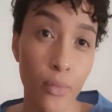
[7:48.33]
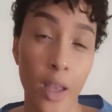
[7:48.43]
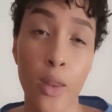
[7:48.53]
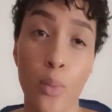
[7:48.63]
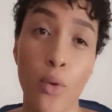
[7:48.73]

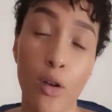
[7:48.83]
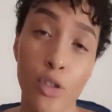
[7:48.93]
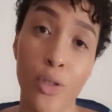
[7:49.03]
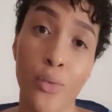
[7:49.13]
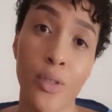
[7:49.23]
and the
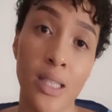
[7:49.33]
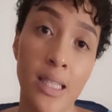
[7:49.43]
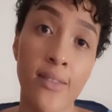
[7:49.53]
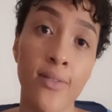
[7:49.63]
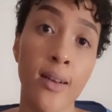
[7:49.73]
proxy
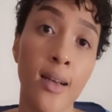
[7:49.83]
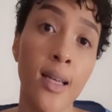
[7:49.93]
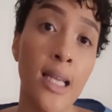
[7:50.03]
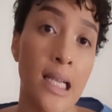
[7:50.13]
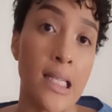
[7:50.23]
receiver
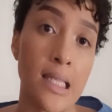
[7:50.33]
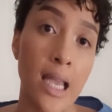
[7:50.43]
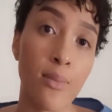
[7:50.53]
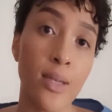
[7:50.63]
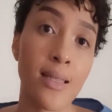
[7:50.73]
it
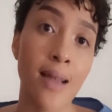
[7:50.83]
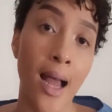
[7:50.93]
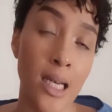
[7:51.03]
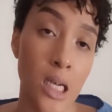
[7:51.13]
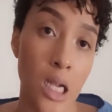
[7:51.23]
can be
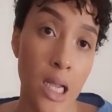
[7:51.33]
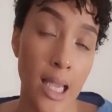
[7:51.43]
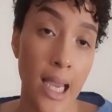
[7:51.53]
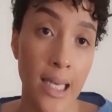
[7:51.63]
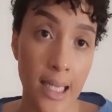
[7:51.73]
done
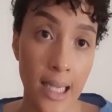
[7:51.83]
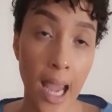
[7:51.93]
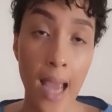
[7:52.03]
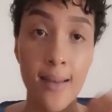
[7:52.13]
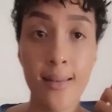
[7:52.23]

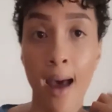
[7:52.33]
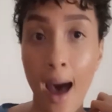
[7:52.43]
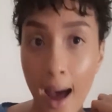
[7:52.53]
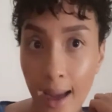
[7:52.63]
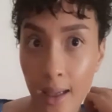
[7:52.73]
any
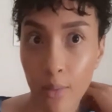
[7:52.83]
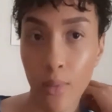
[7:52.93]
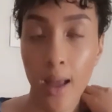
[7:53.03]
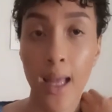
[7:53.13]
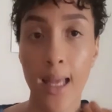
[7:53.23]
time
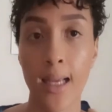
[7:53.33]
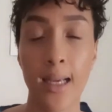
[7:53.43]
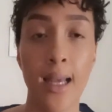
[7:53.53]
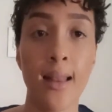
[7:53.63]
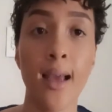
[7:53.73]

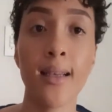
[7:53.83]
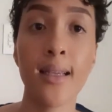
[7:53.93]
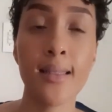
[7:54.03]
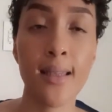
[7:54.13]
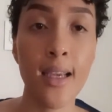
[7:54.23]
and that
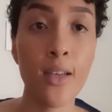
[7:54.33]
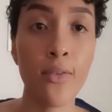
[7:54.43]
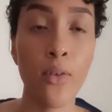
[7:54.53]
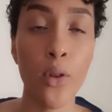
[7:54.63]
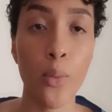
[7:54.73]
is it
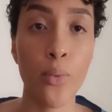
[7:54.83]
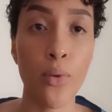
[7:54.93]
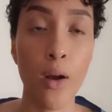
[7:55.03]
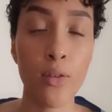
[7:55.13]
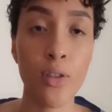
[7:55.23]
for the
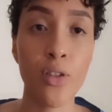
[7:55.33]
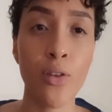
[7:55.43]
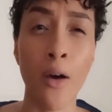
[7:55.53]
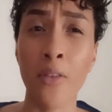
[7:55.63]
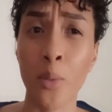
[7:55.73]
proxies
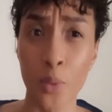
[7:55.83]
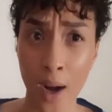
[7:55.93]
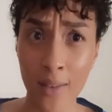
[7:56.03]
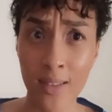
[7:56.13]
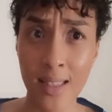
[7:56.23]
of a
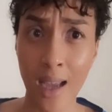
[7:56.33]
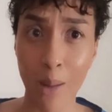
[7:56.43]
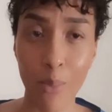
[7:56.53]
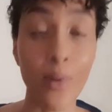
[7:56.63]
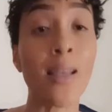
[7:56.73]
private
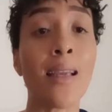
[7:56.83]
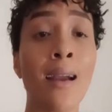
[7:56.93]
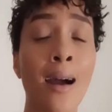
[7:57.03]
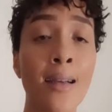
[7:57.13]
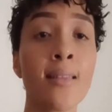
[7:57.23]
company
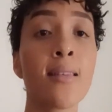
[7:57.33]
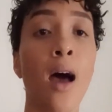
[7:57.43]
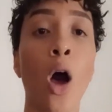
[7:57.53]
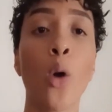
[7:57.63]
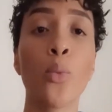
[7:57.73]
guys
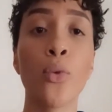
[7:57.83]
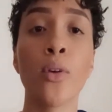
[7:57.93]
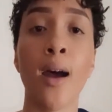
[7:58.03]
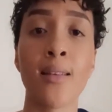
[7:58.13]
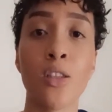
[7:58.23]
i hope you
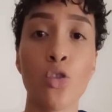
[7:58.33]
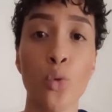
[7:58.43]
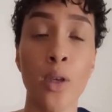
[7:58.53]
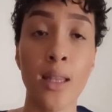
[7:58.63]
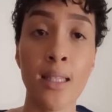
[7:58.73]
guys
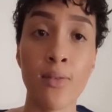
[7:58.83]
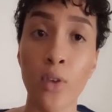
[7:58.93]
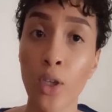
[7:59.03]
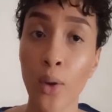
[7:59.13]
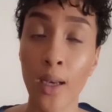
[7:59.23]
enjoyed this
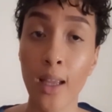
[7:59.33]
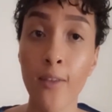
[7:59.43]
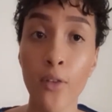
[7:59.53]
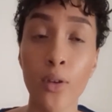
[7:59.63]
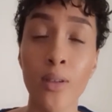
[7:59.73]
video and if you